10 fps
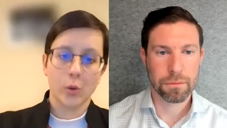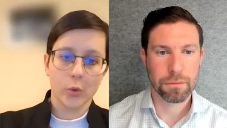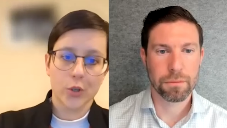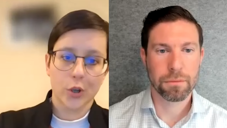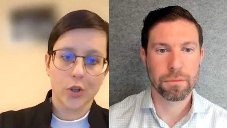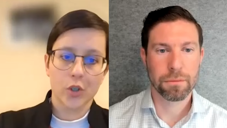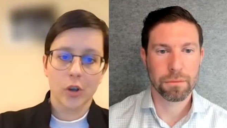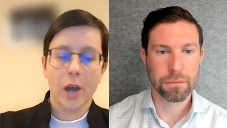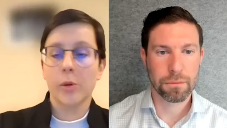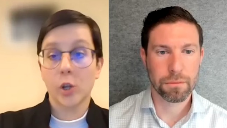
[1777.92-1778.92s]
Speaker 1: also to
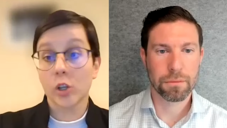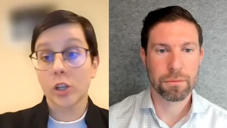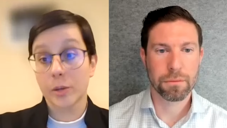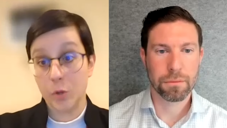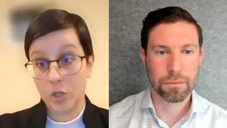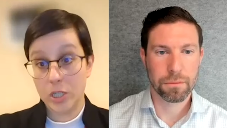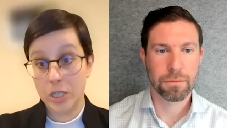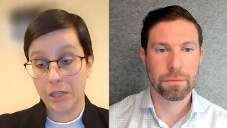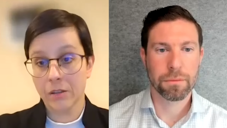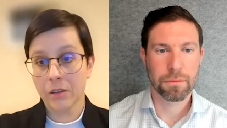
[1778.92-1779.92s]
our local
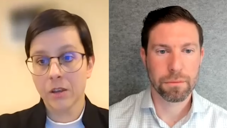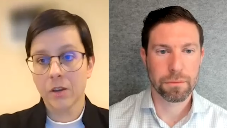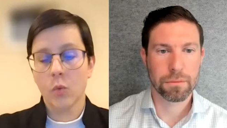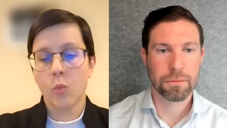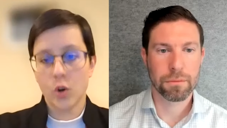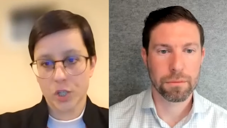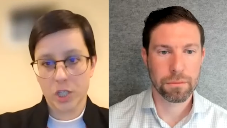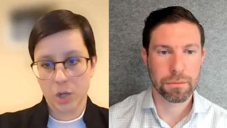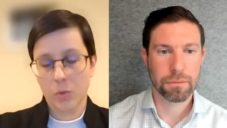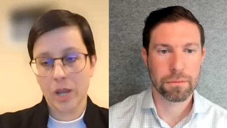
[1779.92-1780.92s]
community. What
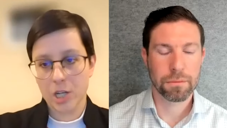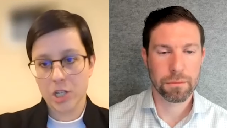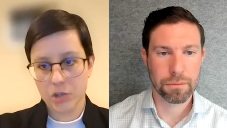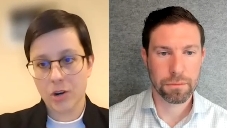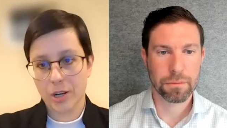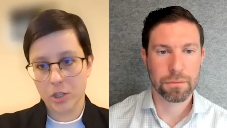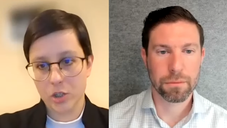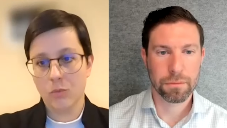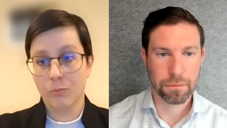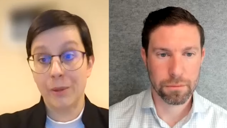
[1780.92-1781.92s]
is it we're actually trying
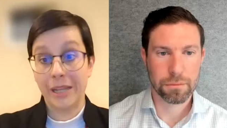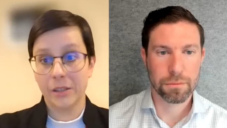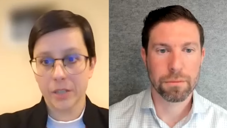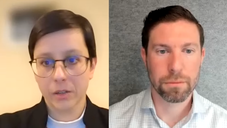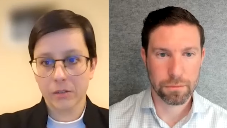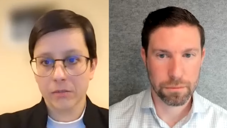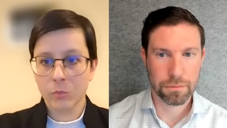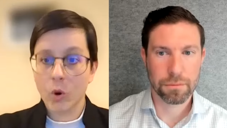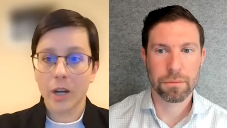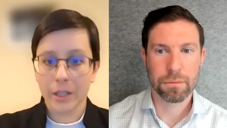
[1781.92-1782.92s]
to build and
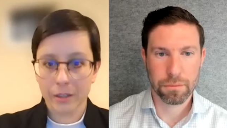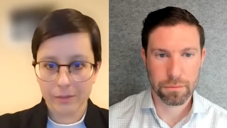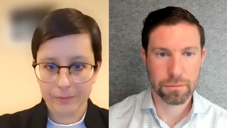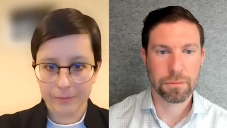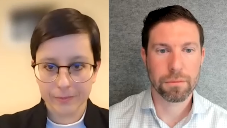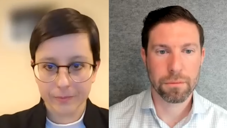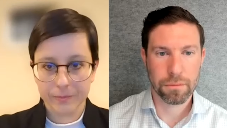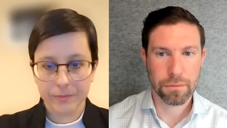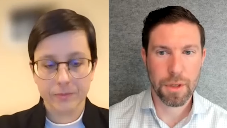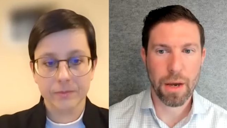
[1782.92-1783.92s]
why?
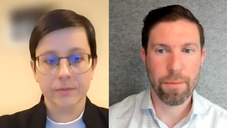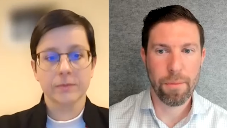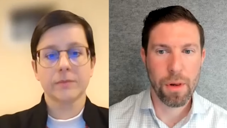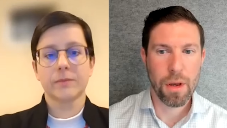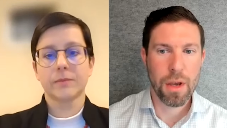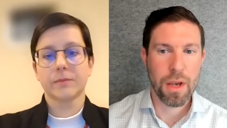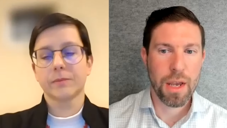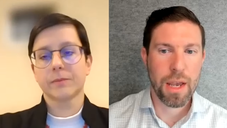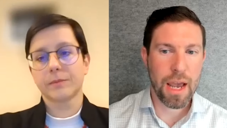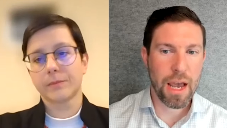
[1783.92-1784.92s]
Speaker 2: Yep.
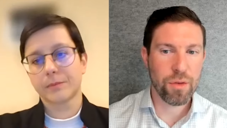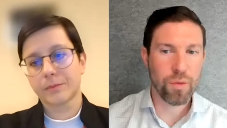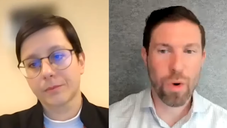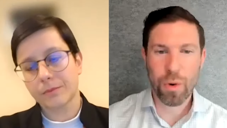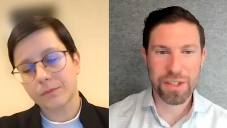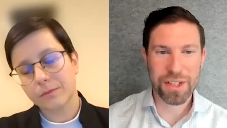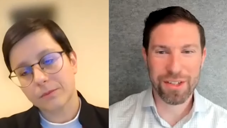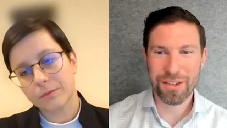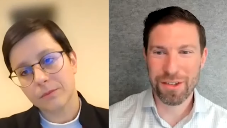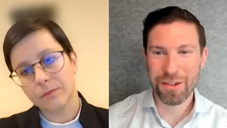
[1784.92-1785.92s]
And what was it
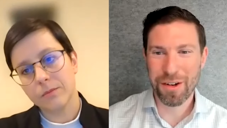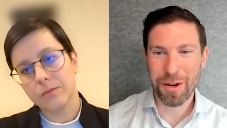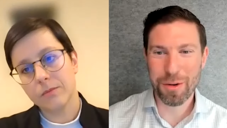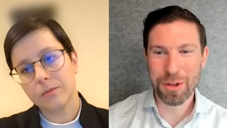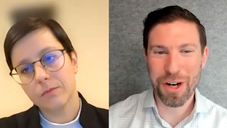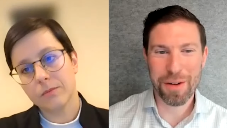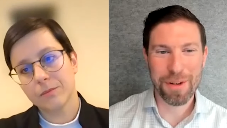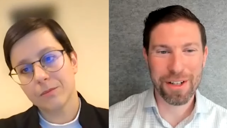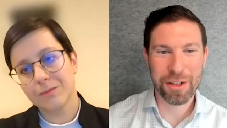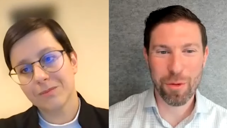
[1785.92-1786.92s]
that you were trying to
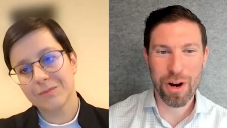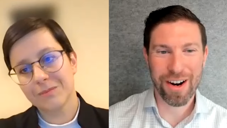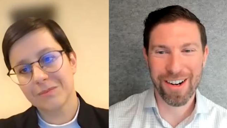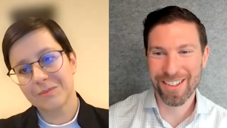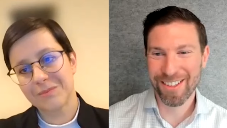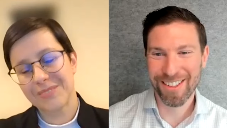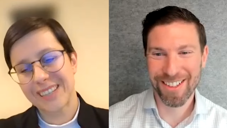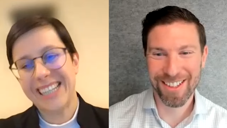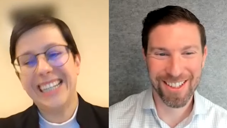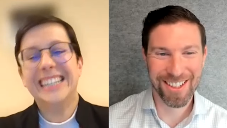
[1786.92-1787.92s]
build, and where?
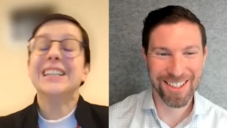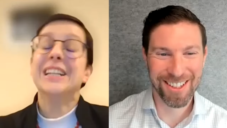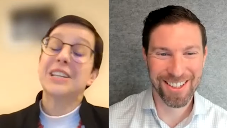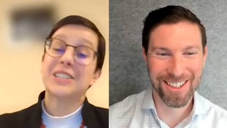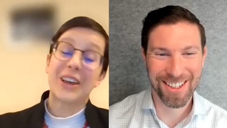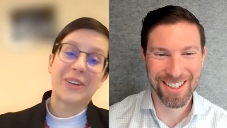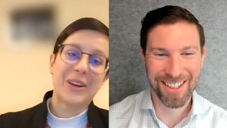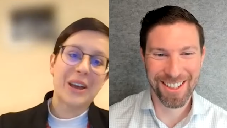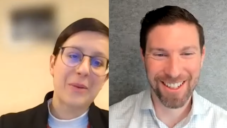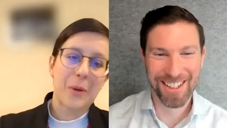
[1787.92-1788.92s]
Speaker 1: So
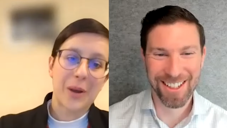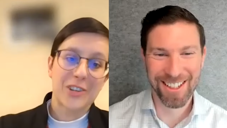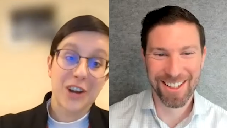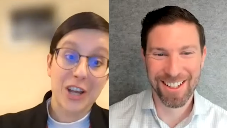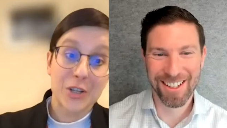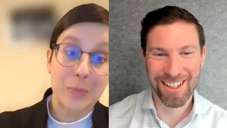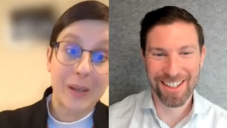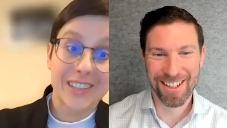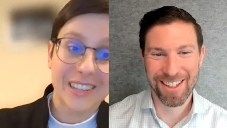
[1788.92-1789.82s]
we were trying to build